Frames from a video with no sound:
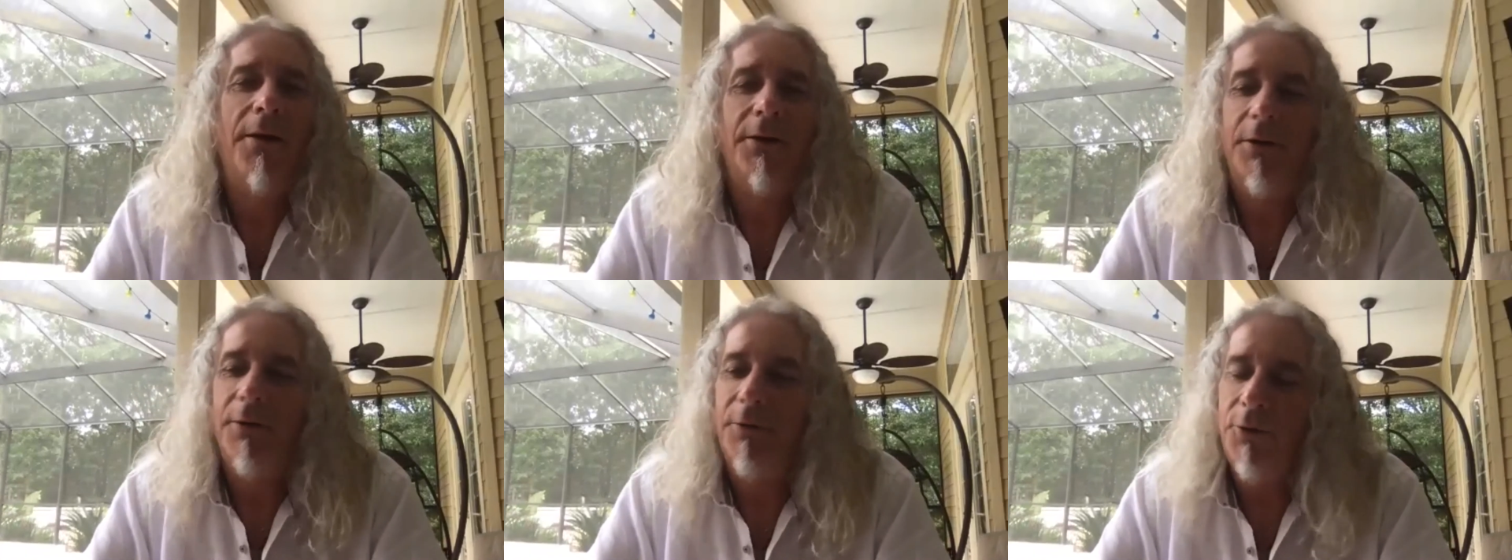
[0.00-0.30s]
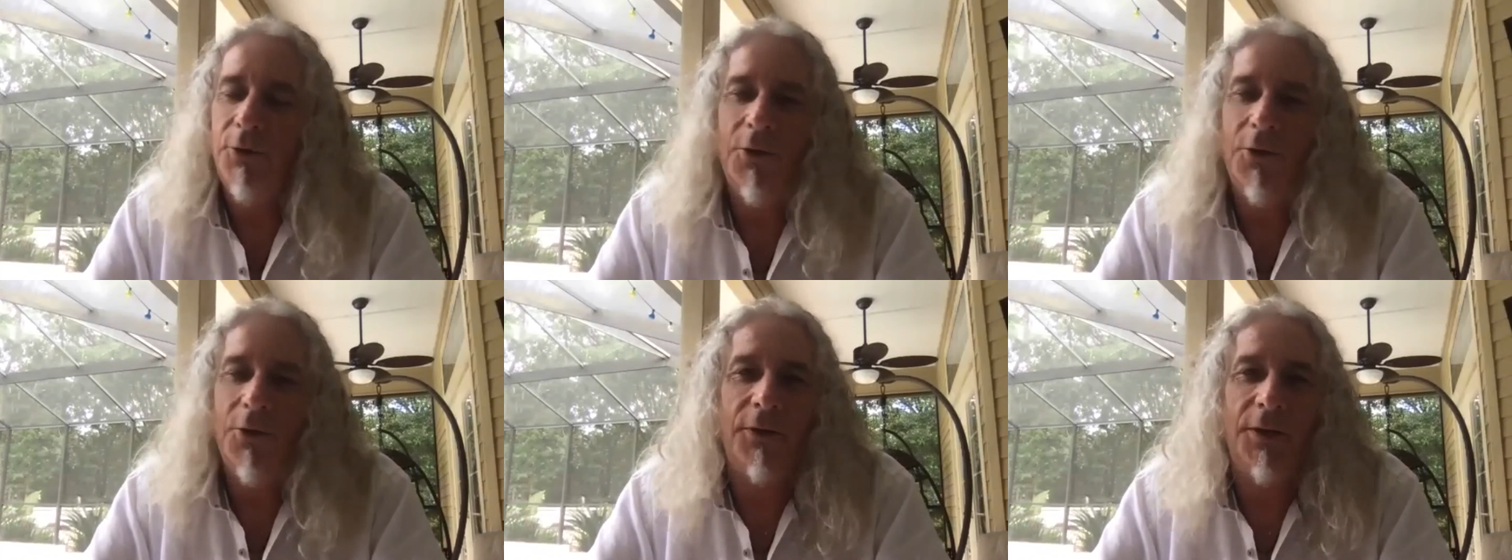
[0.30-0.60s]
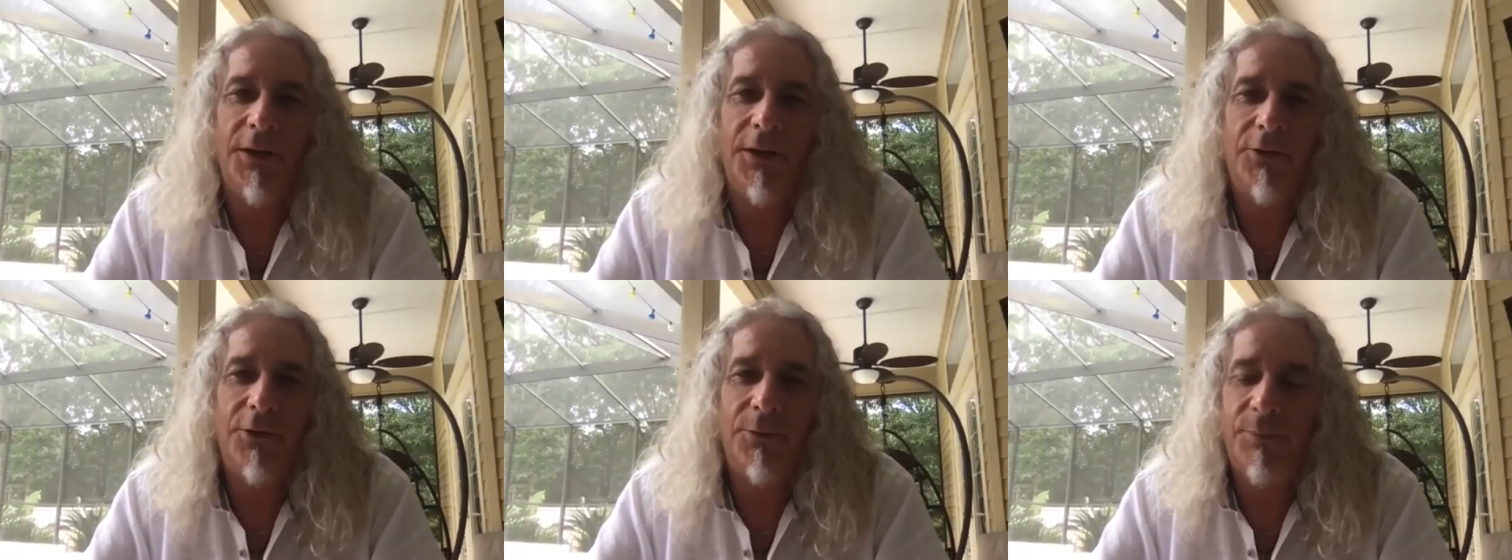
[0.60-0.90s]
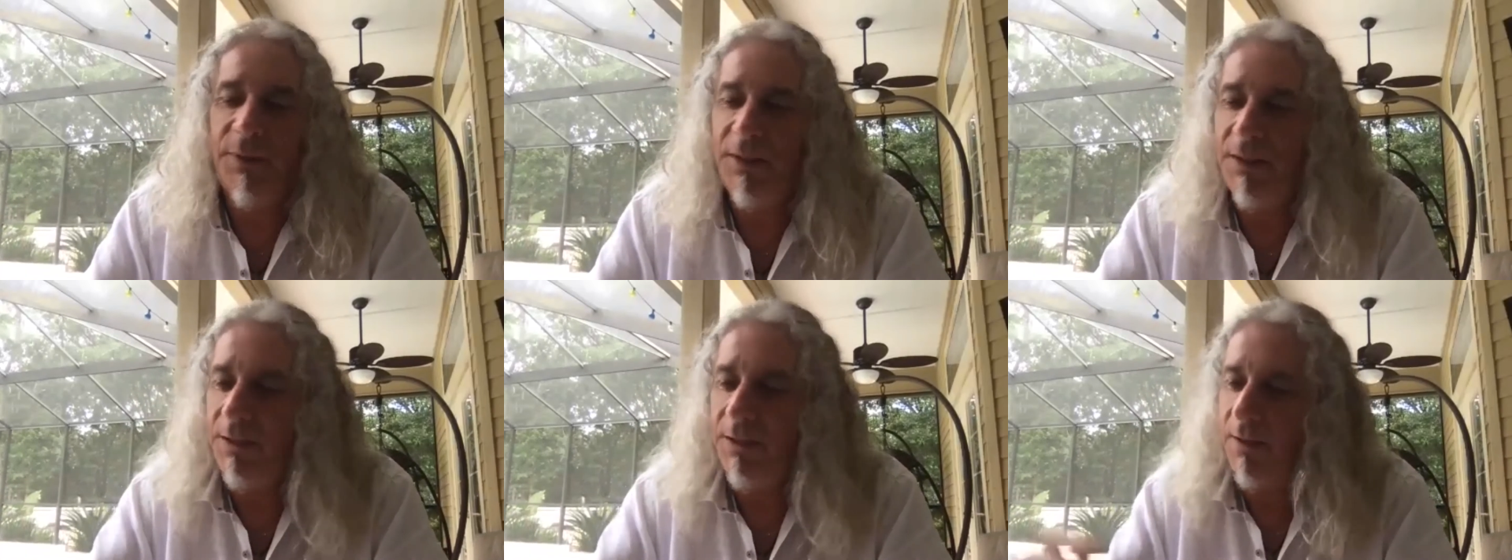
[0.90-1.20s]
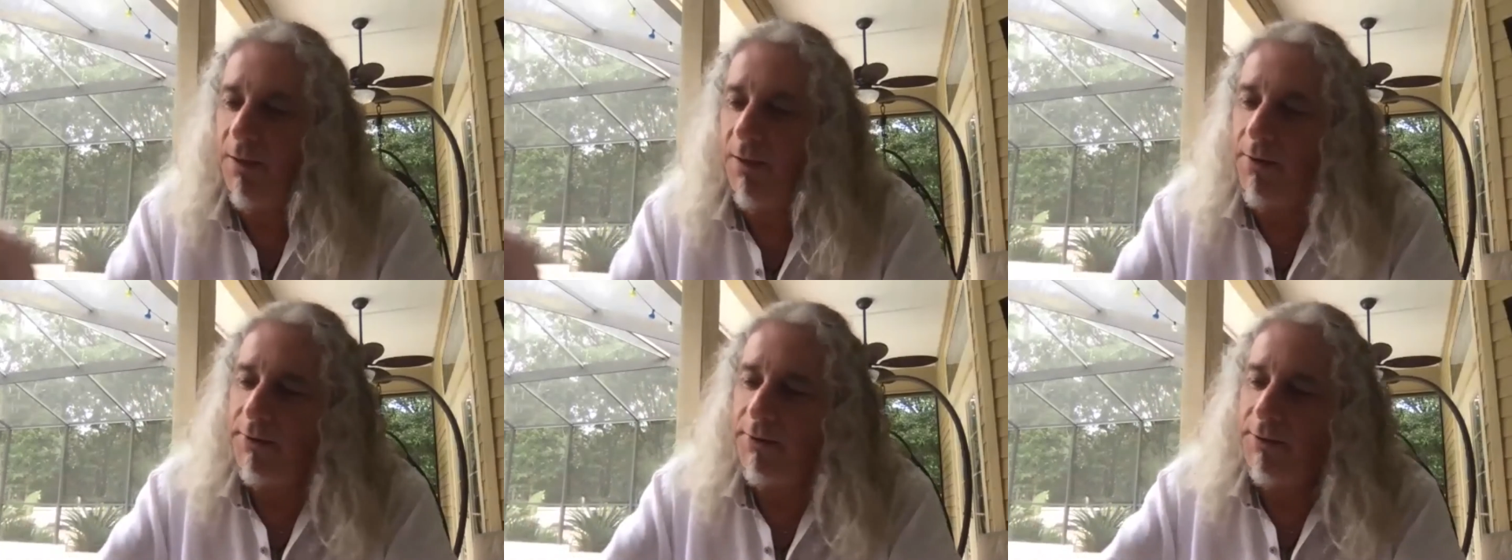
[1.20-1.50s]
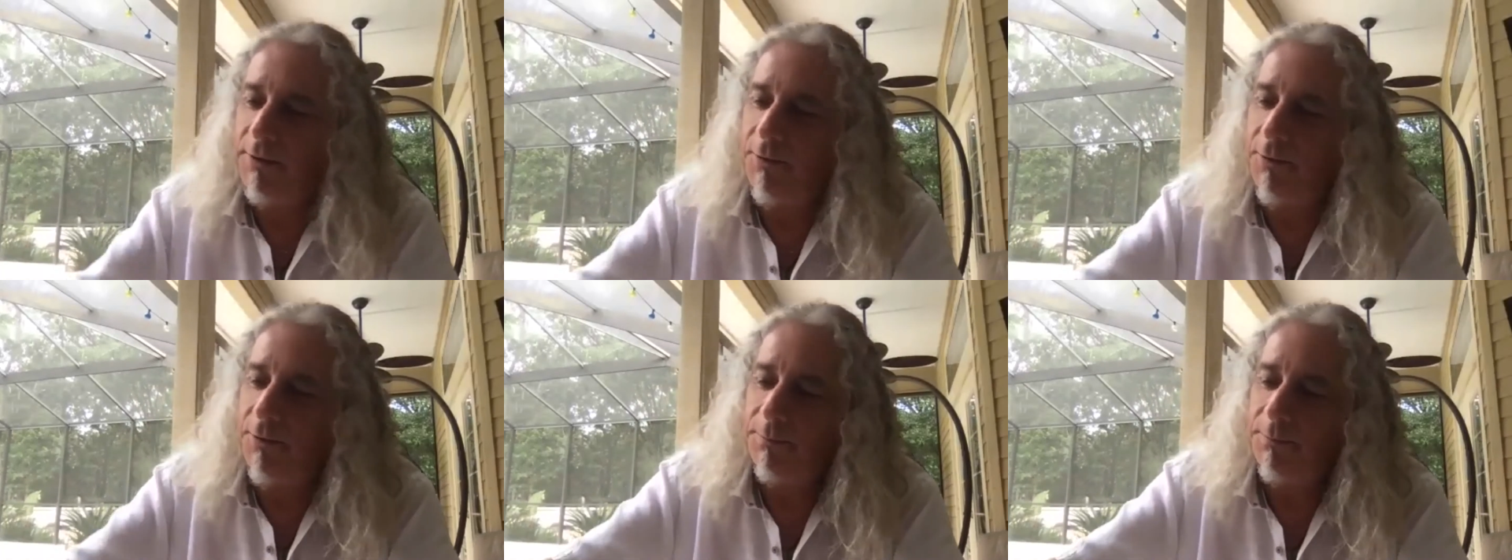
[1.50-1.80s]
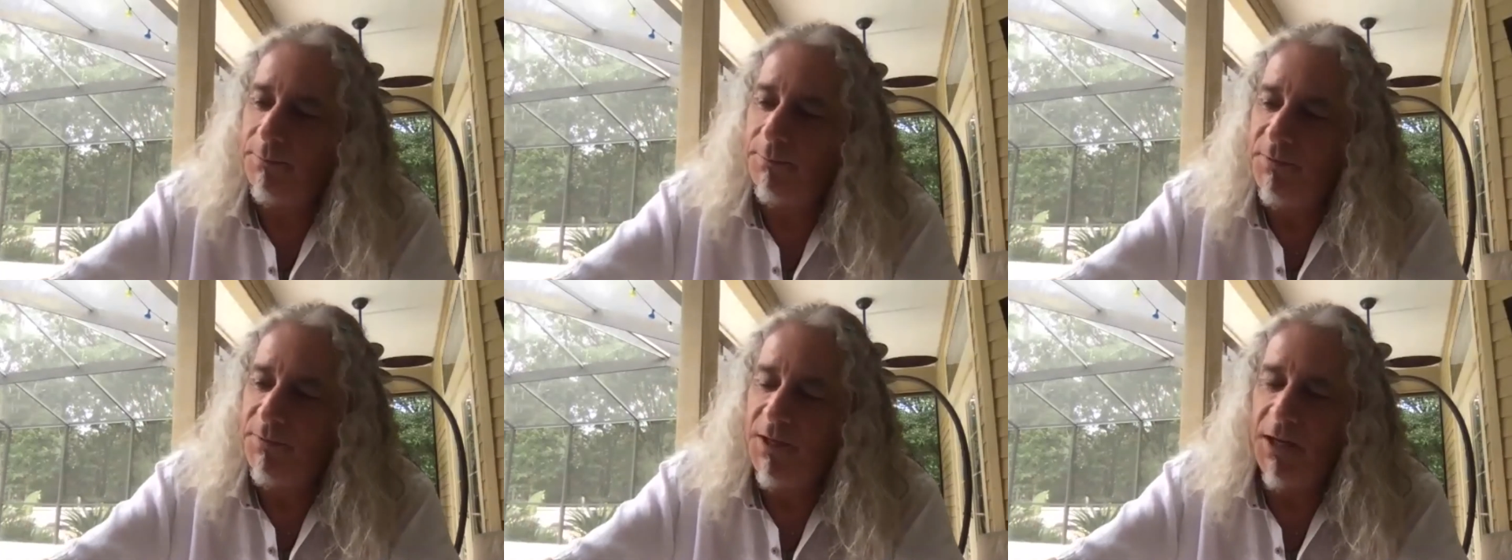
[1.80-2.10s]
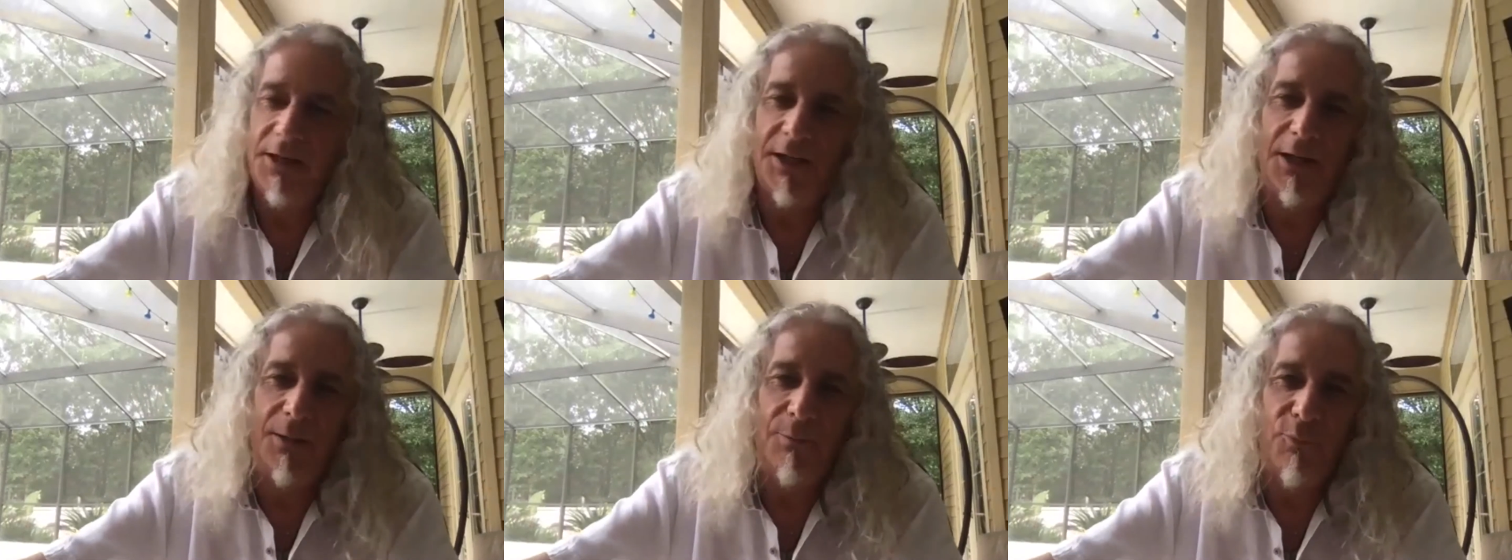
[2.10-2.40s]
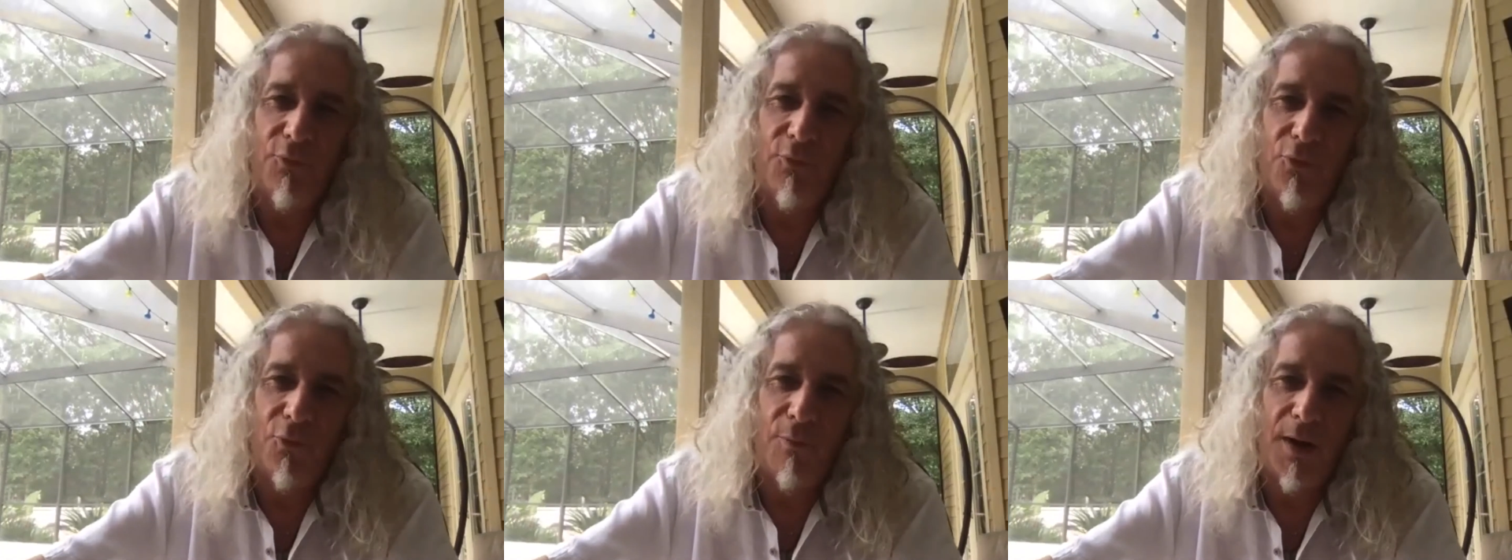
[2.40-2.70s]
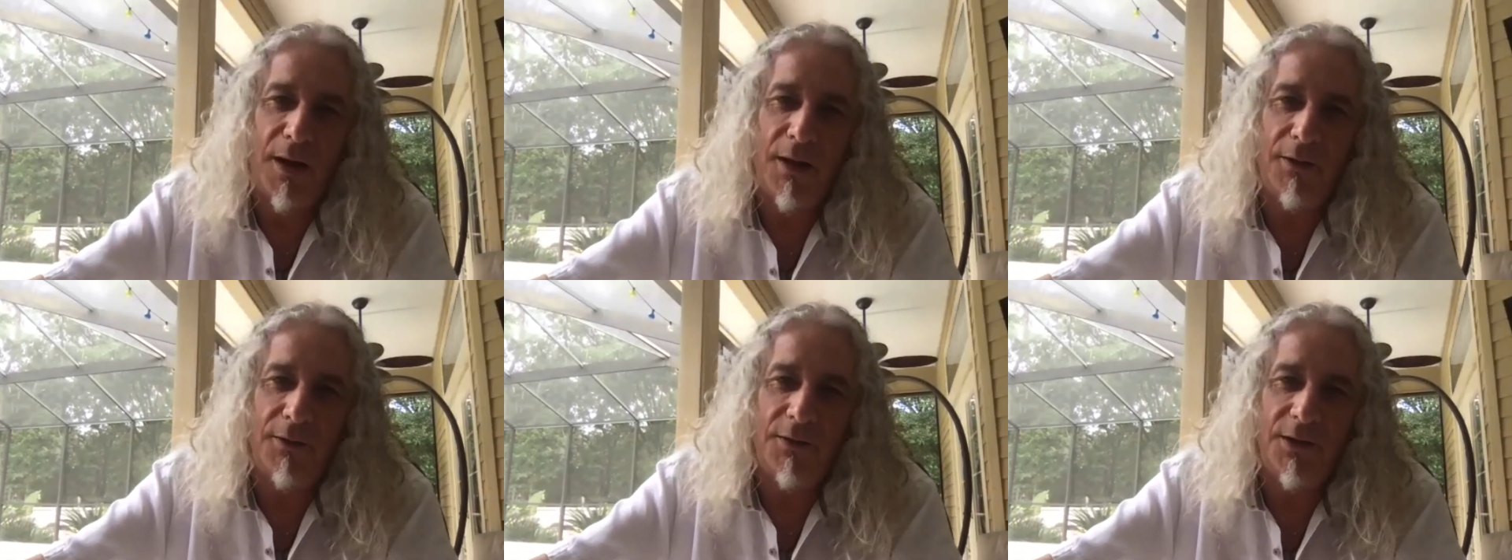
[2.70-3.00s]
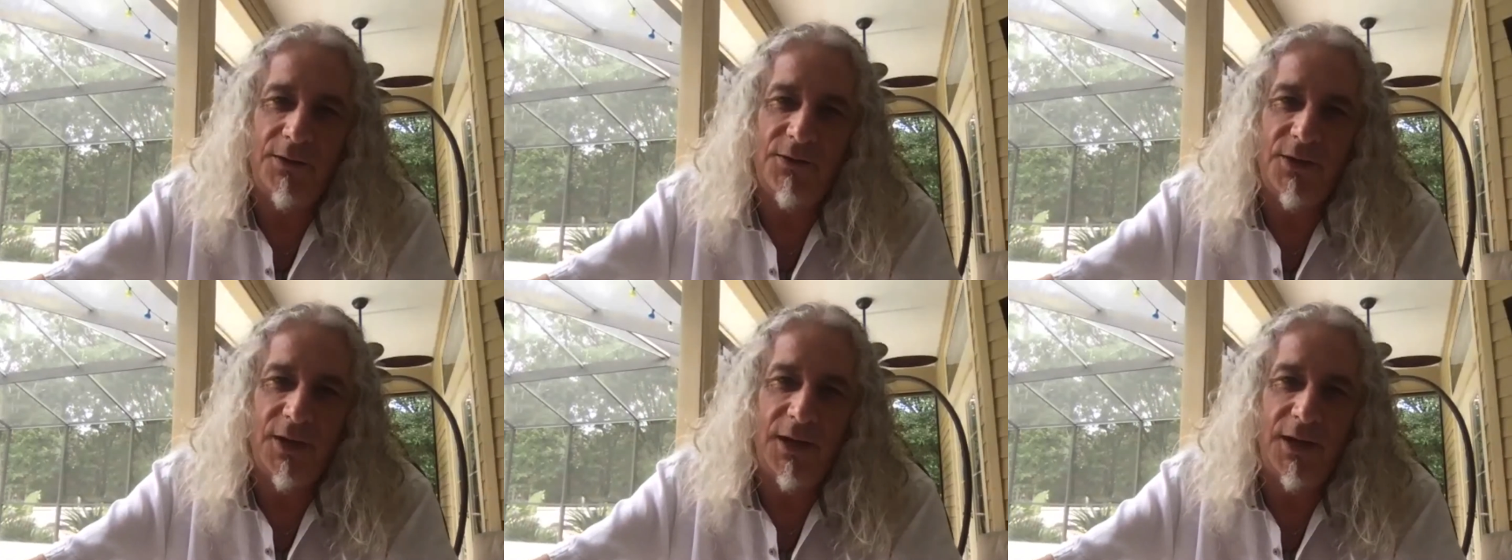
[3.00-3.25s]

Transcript: you don't need to be taking probiotics